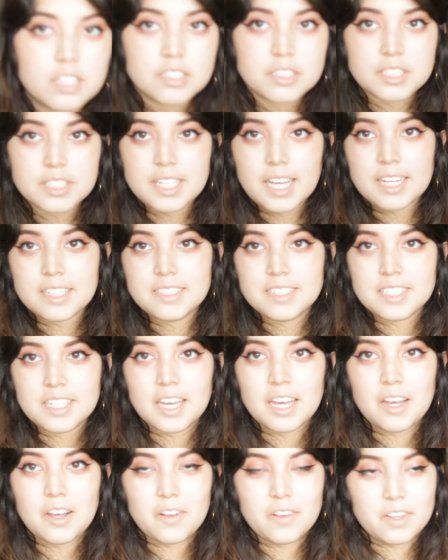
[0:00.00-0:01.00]
So Nasty
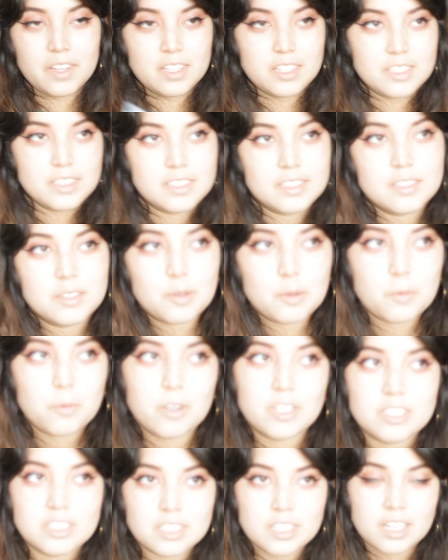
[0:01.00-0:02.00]
Gal
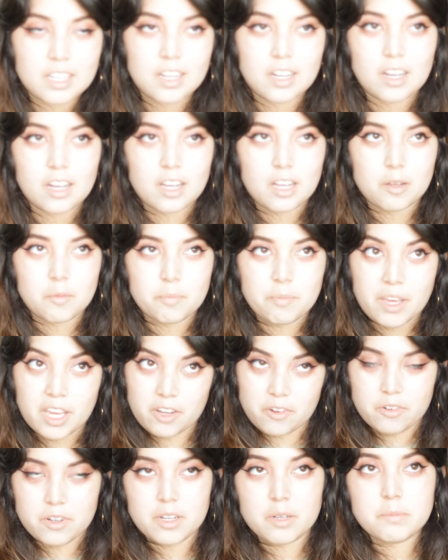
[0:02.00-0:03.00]
went uh,
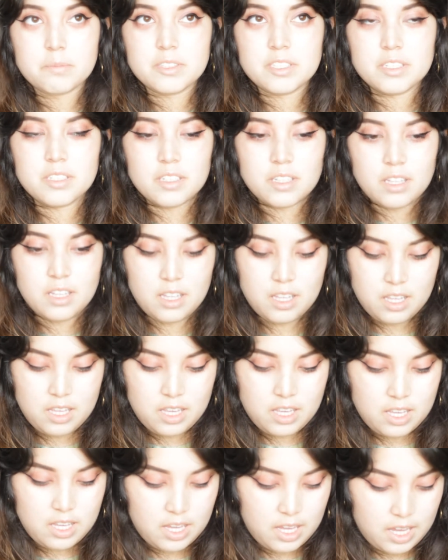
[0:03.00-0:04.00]
bankrupt
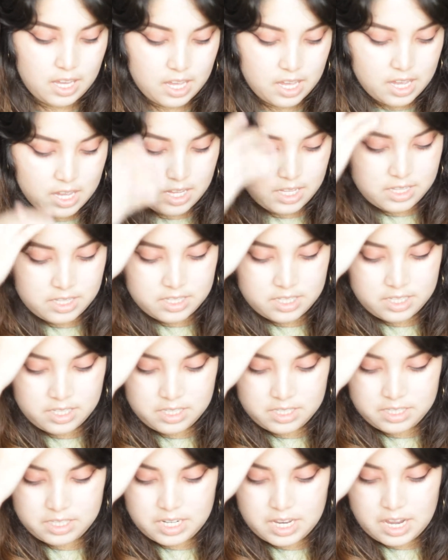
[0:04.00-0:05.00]
and
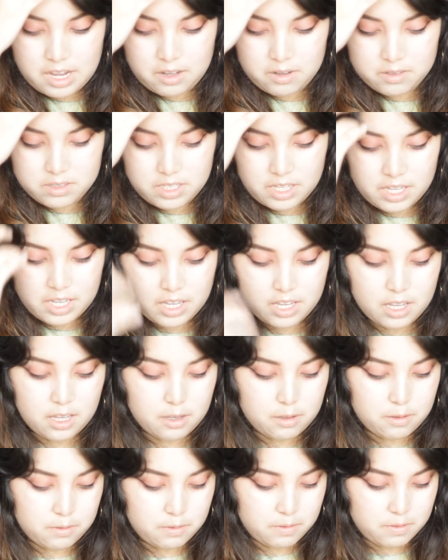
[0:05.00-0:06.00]
now they
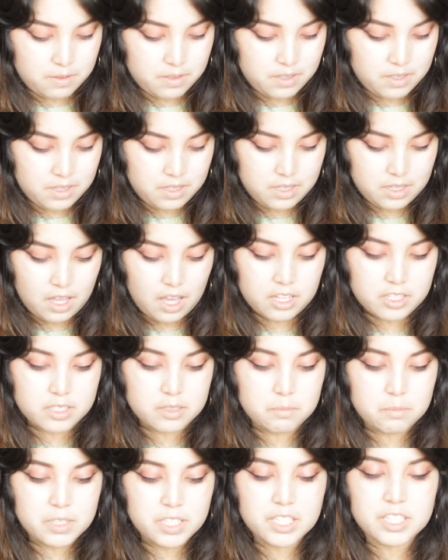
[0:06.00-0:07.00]
have a
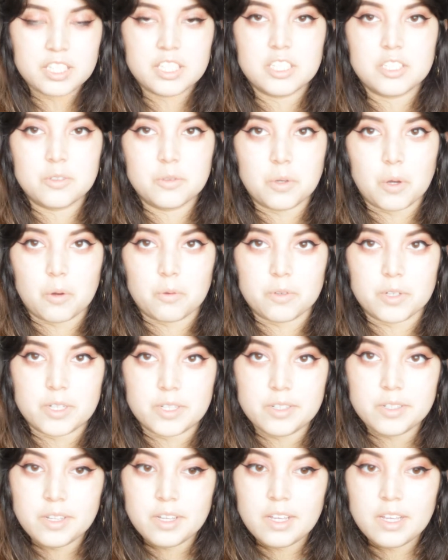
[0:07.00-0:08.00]
completely new
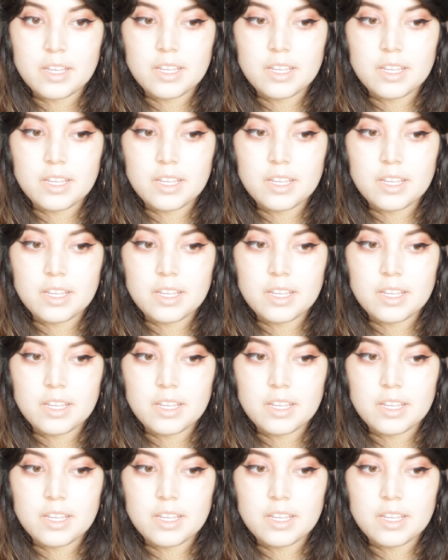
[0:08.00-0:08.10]
owner.